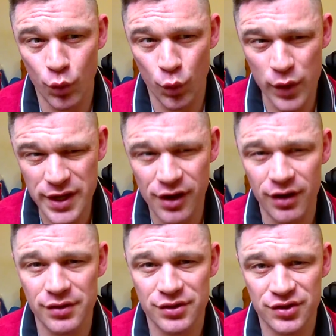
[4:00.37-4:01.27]
we
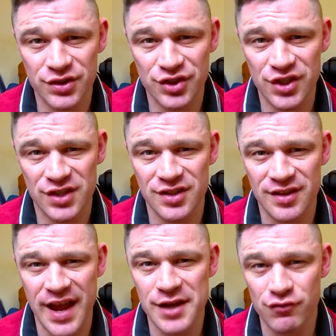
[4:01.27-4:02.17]
can't suggest that
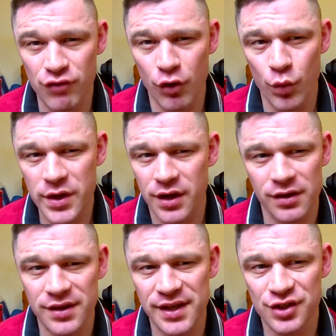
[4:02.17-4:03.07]
that is wrong. We
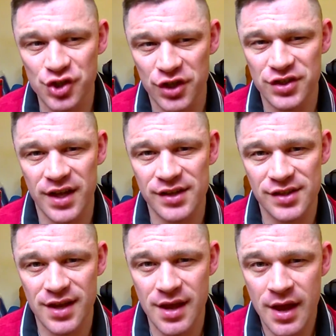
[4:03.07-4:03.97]
can't then judge that and
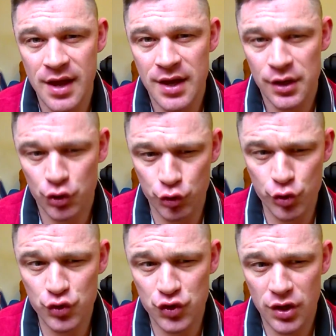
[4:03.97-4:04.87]
say,
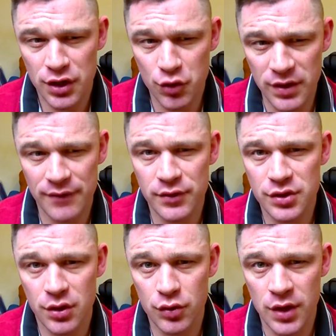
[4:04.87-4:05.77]
Cruz, you're 11 years
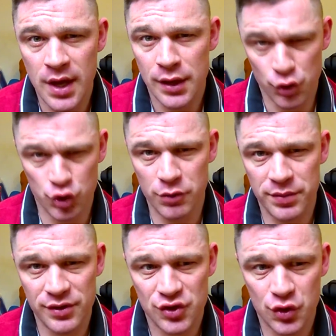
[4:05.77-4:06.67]
old, you should
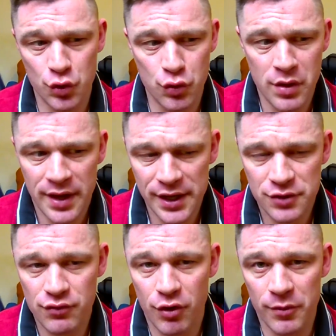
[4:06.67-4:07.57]
be in school,
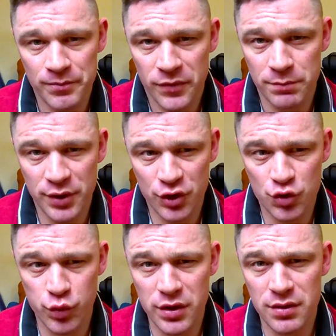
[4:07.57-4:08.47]
is wrong.
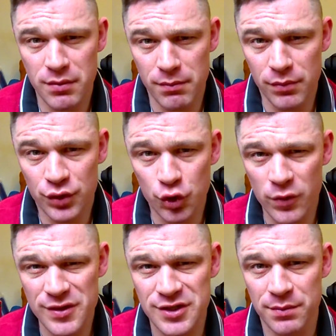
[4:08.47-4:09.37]
Because we're
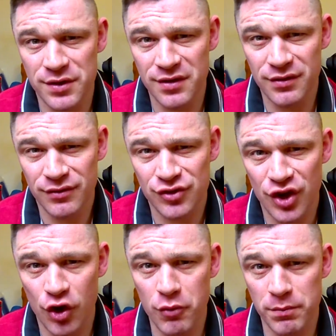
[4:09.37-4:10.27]
doing something to
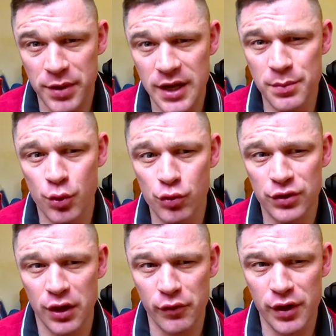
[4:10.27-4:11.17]
help people
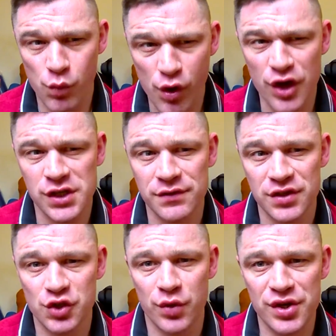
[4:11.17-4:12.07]
that are in a worse
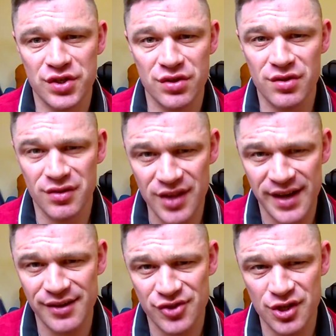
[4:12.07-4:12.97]
situation than
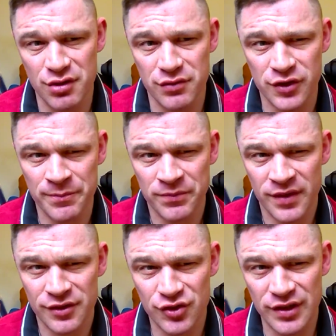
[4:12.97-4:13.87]
ourselves.
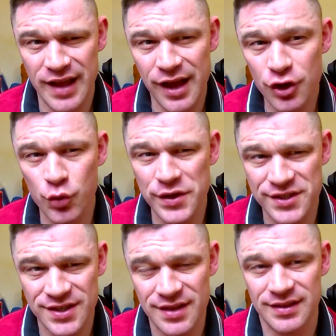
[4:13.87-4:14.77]
So then how can we
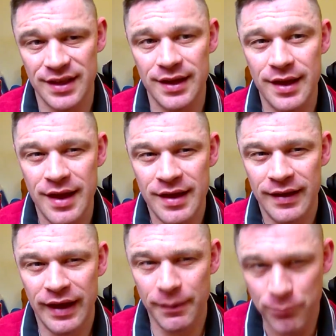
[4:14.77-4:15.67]
sit there
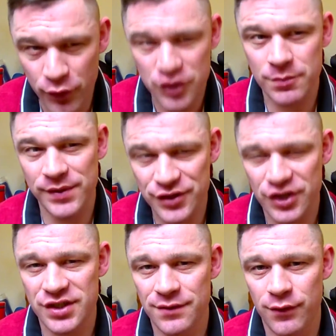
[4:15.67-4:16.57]
and possibly
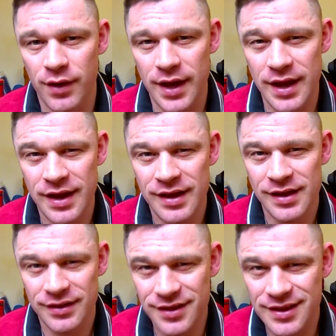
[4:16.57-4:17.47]
justify
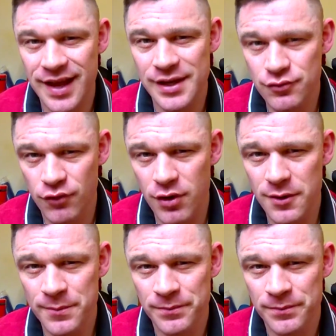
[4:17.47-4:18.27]
that that is wrong?